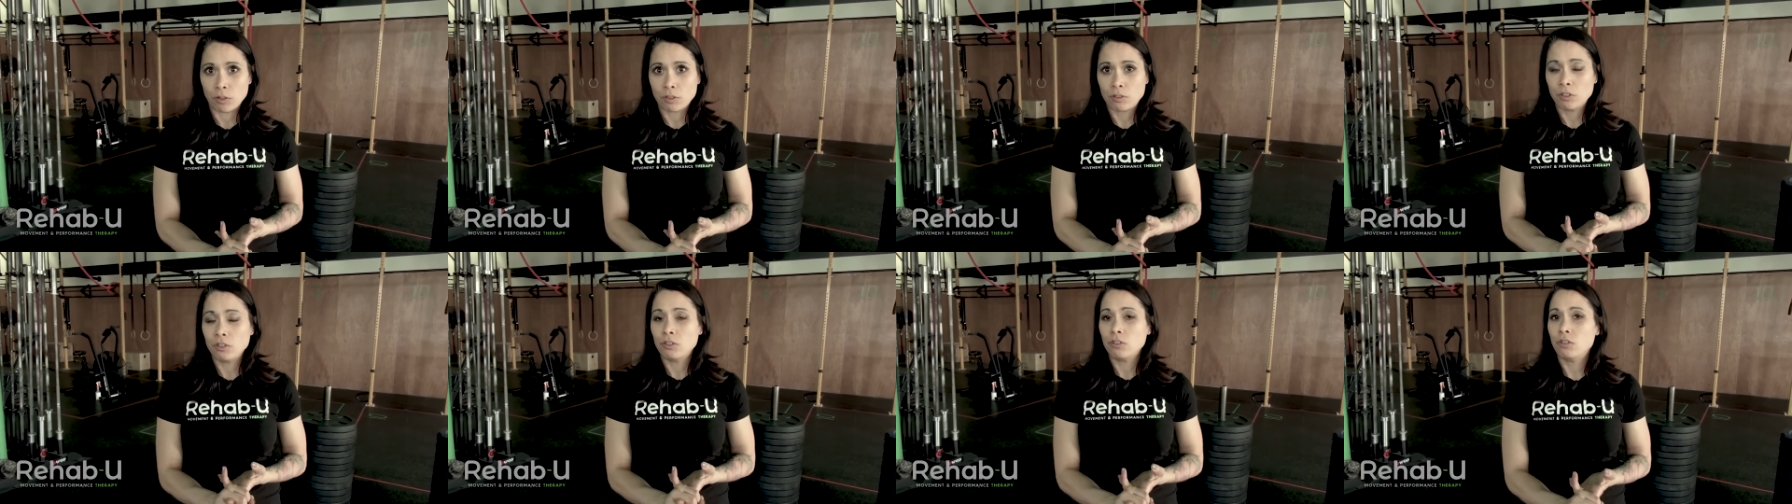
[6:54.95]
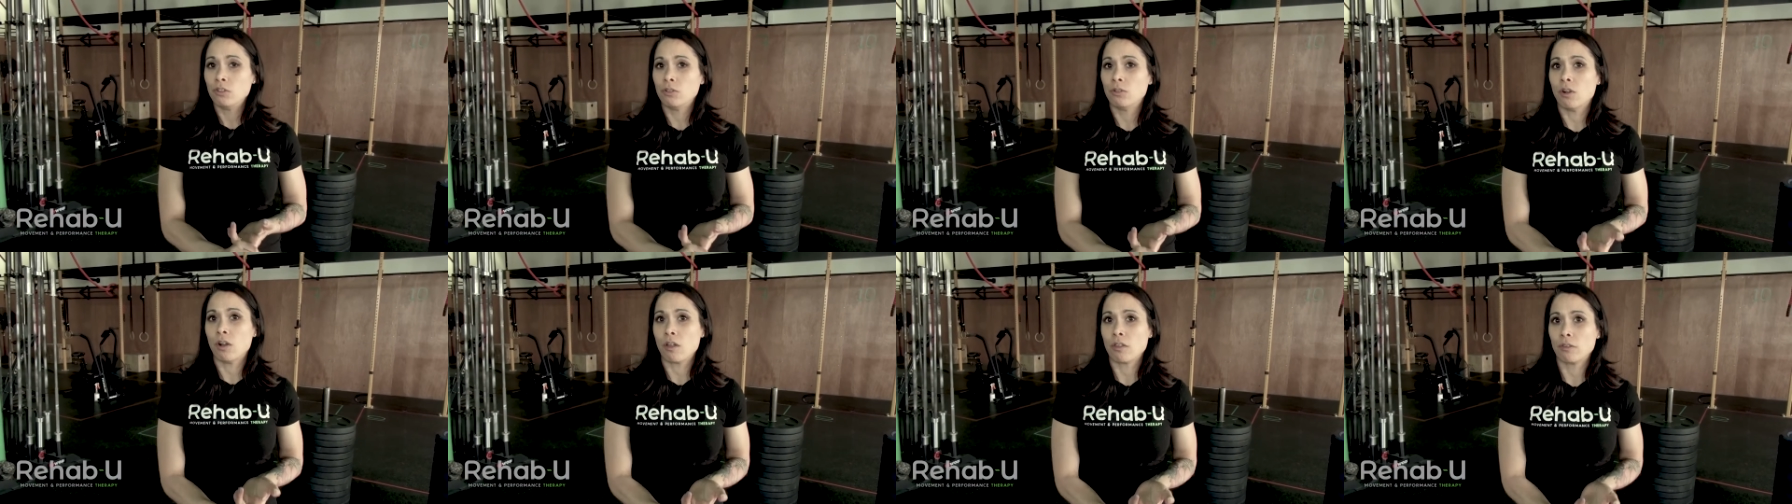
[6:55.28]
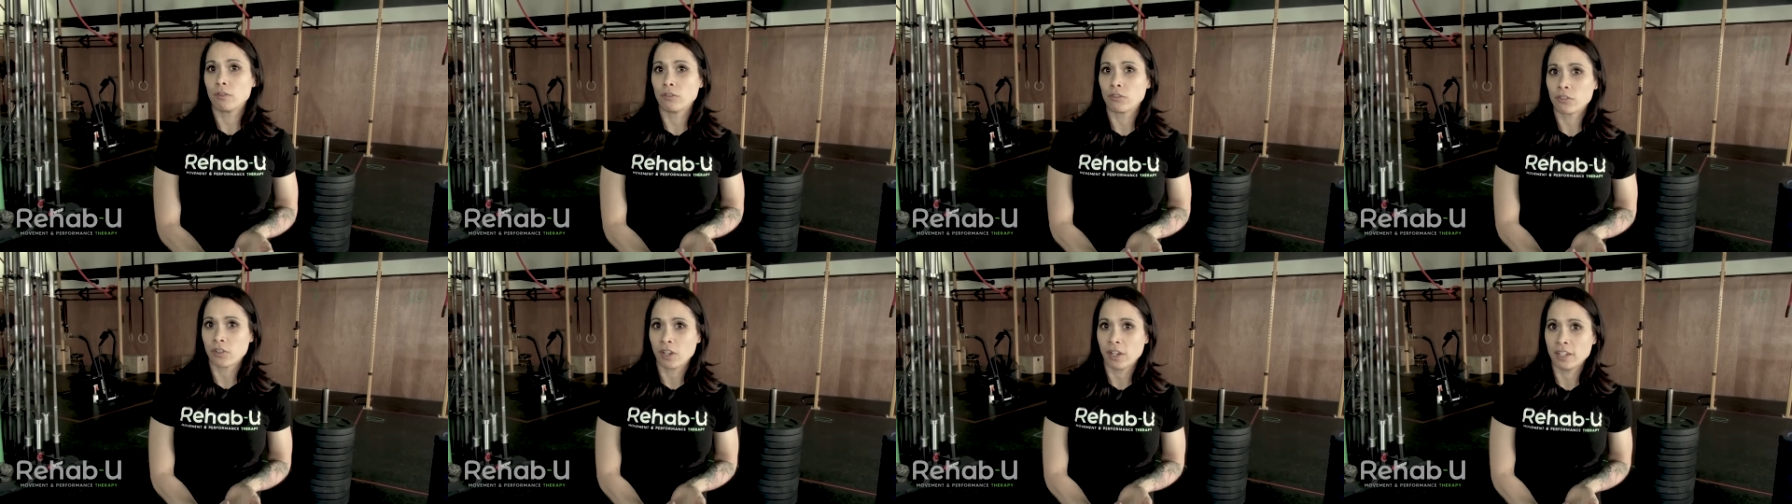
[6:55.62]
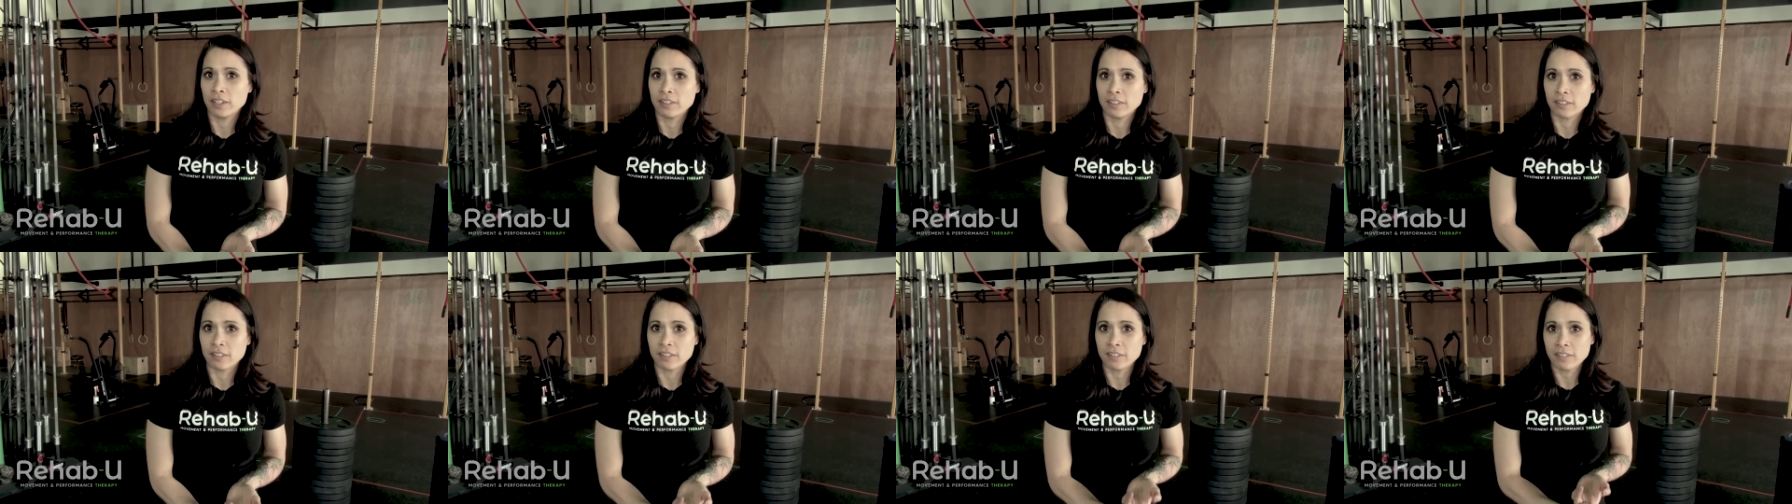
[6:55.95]
I couldn't do all those
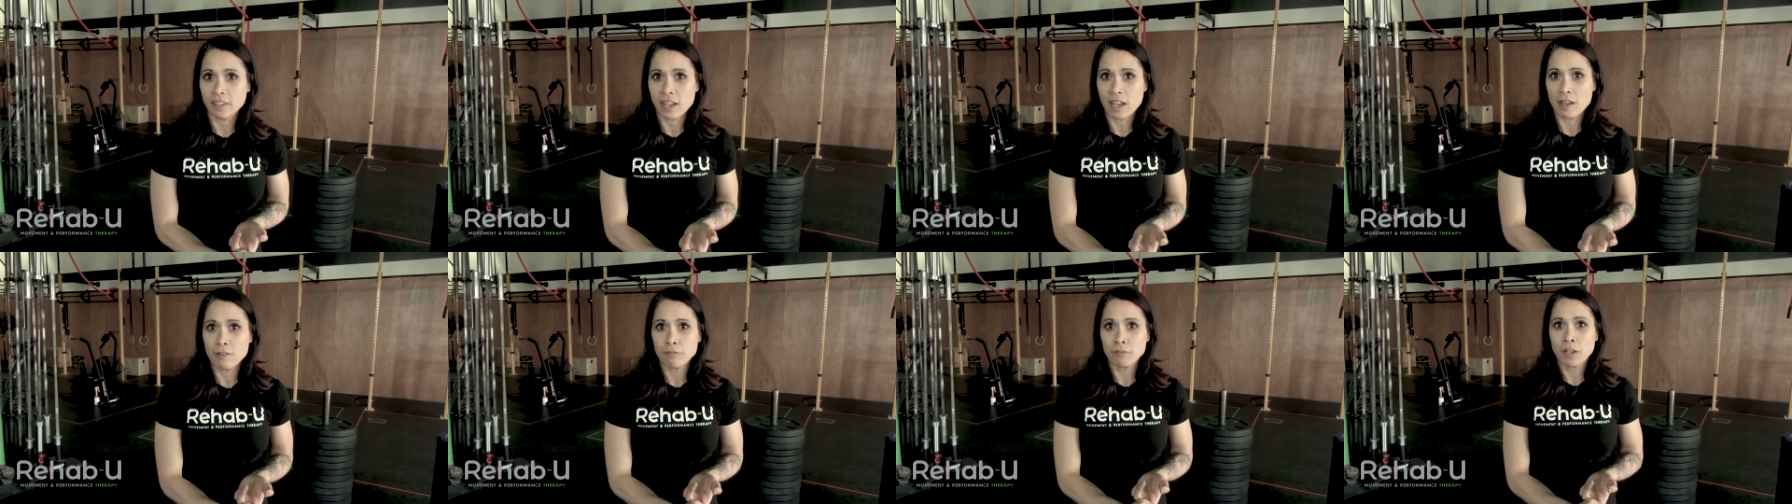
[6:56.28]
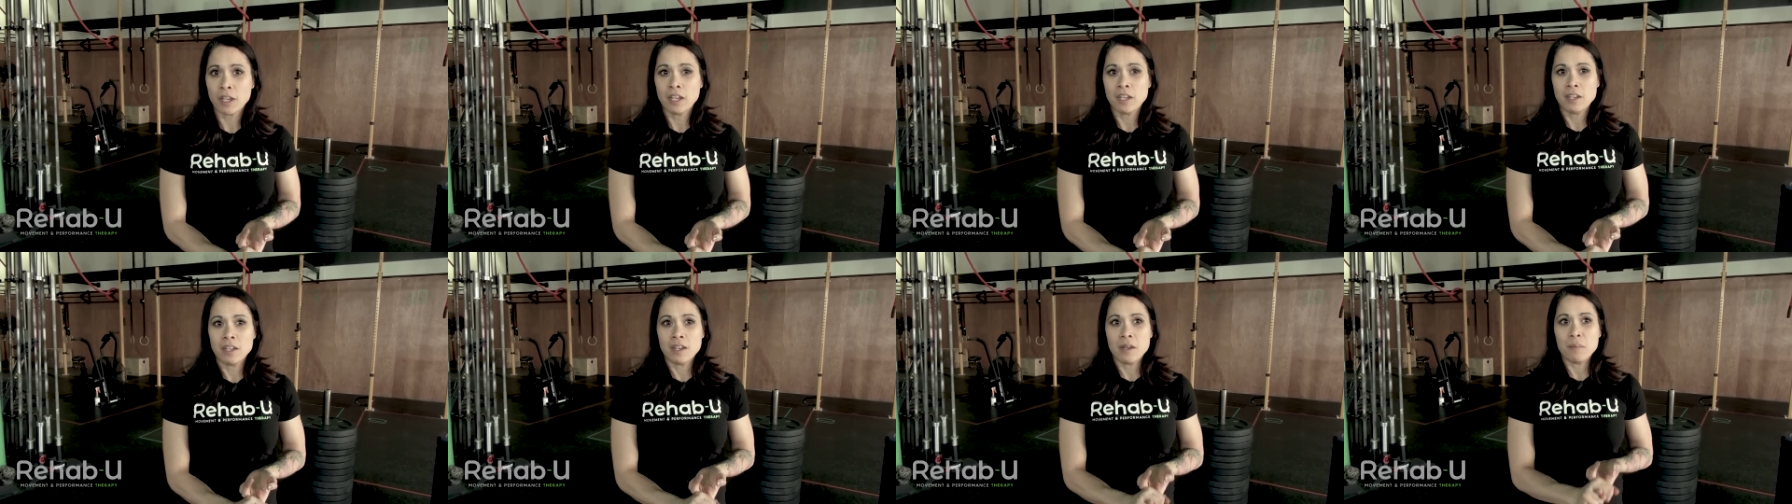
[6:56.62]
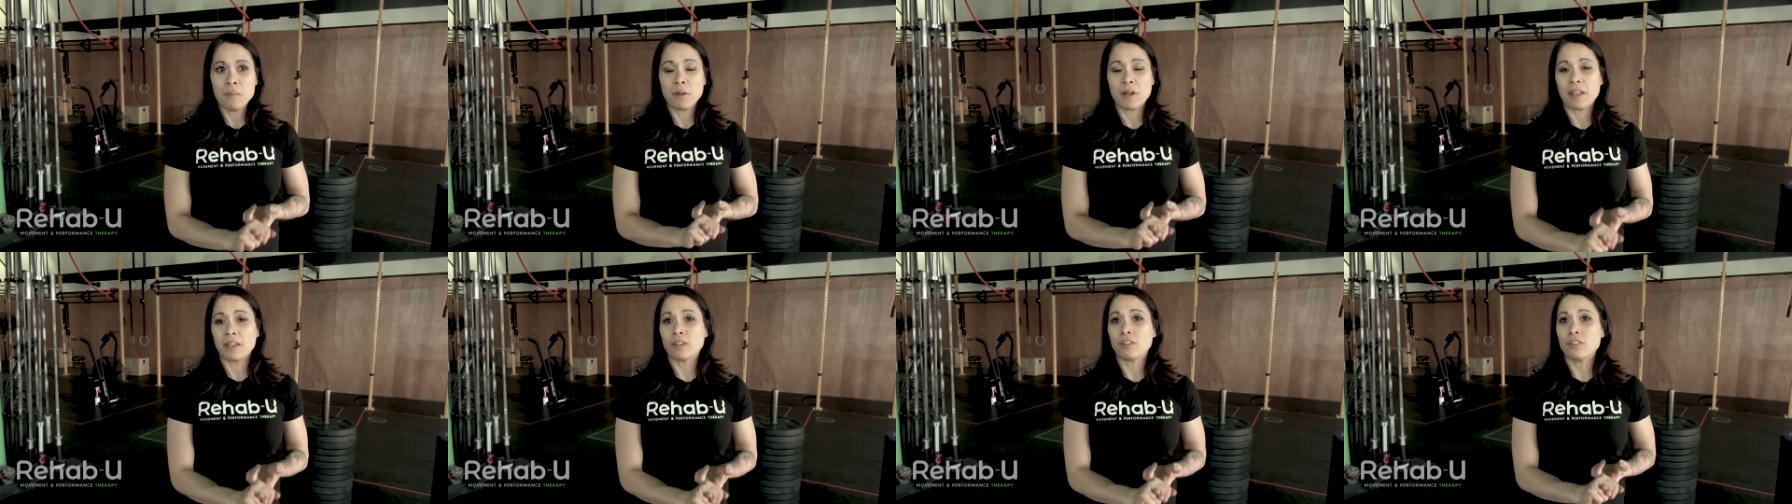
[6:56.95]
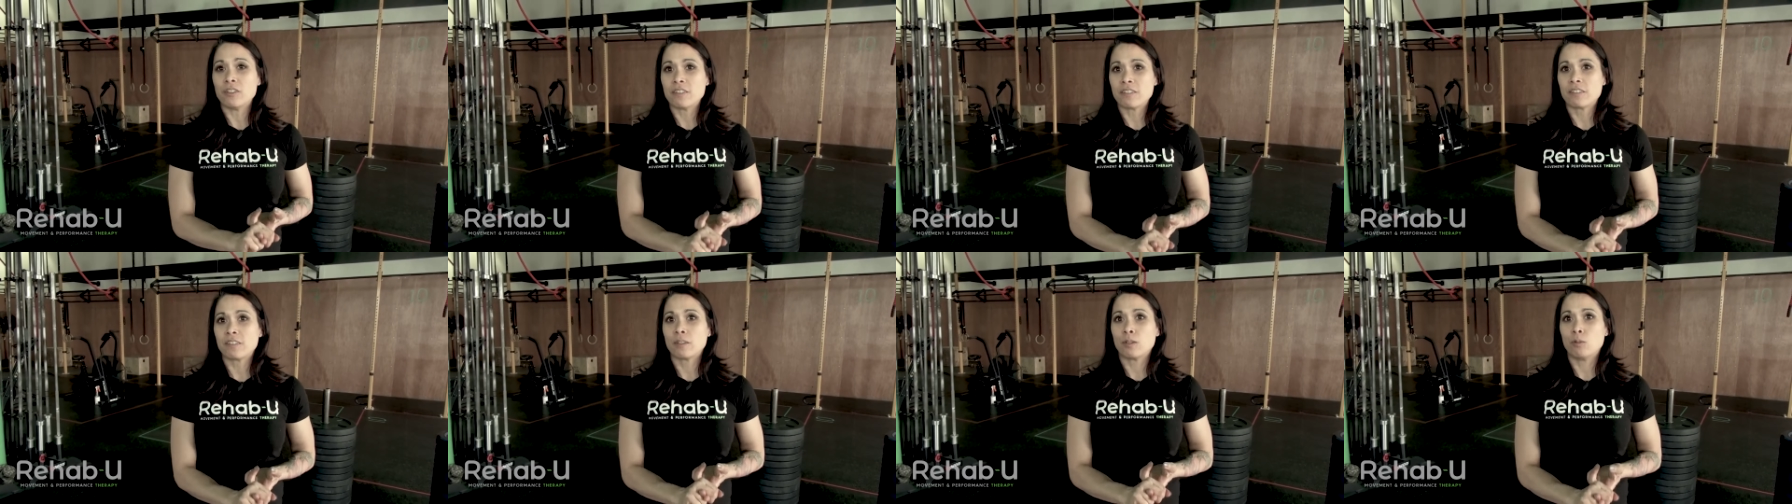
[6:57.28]
kinds of stuff, but I
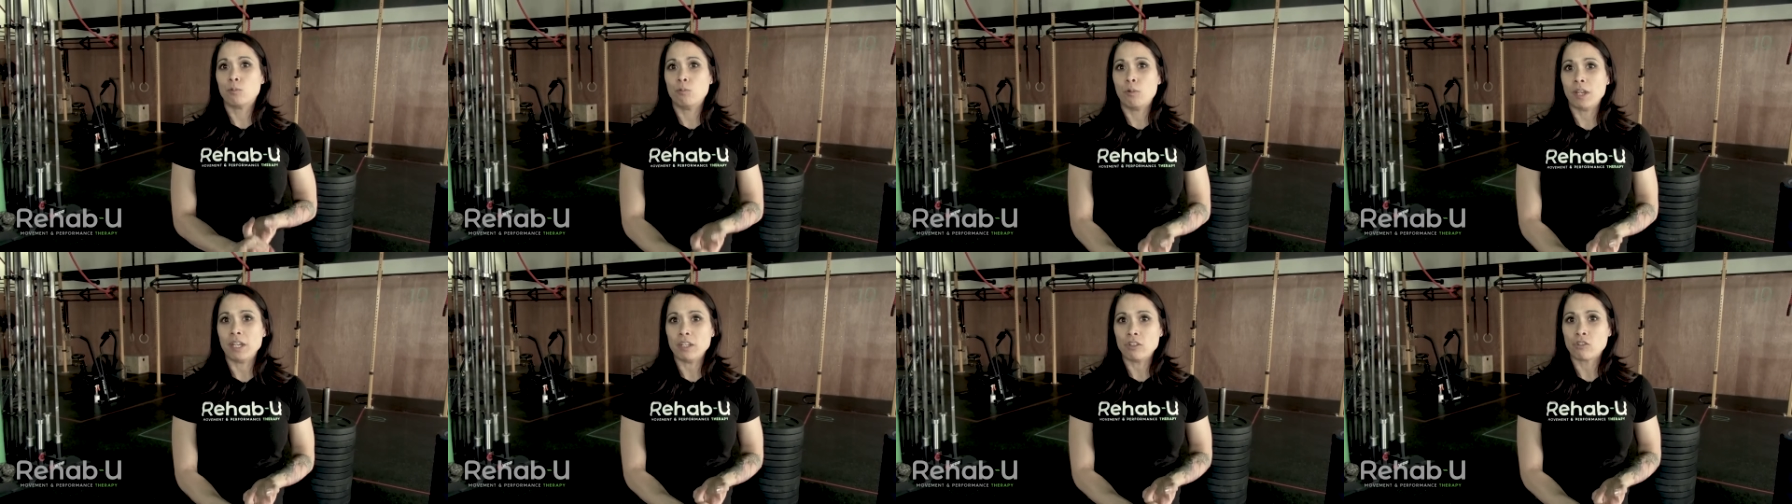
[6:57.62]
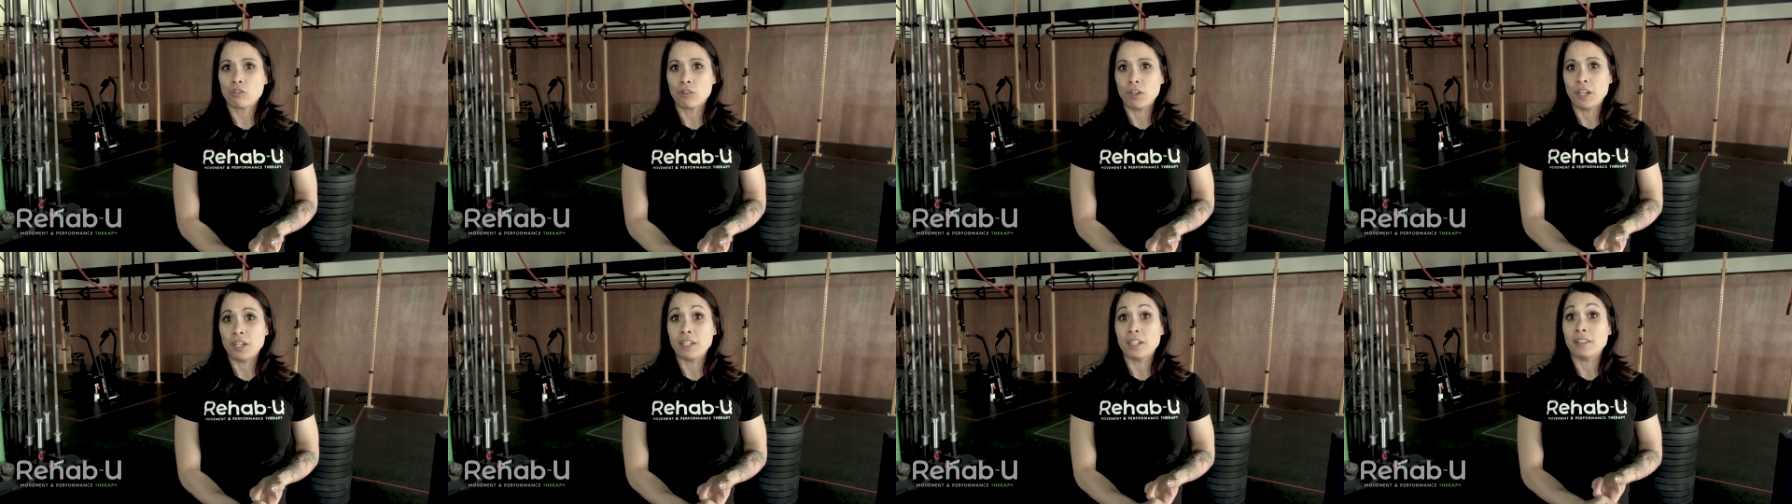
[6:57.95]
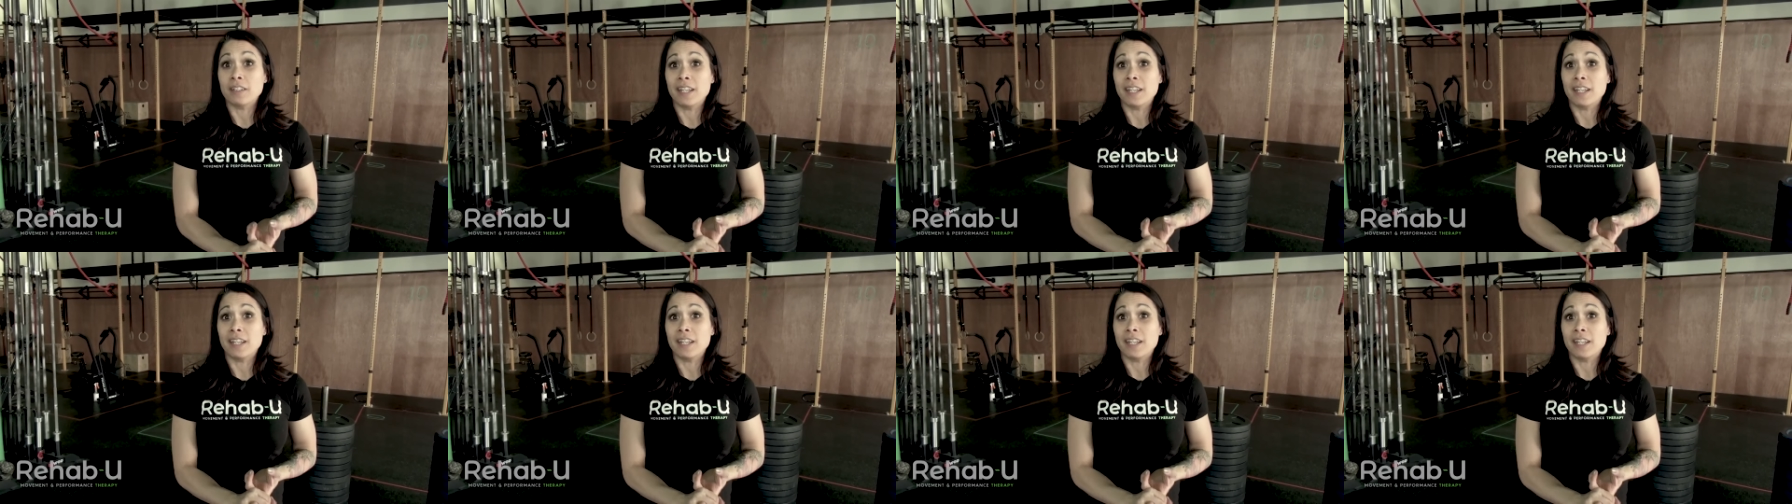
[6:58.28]
could still weight train,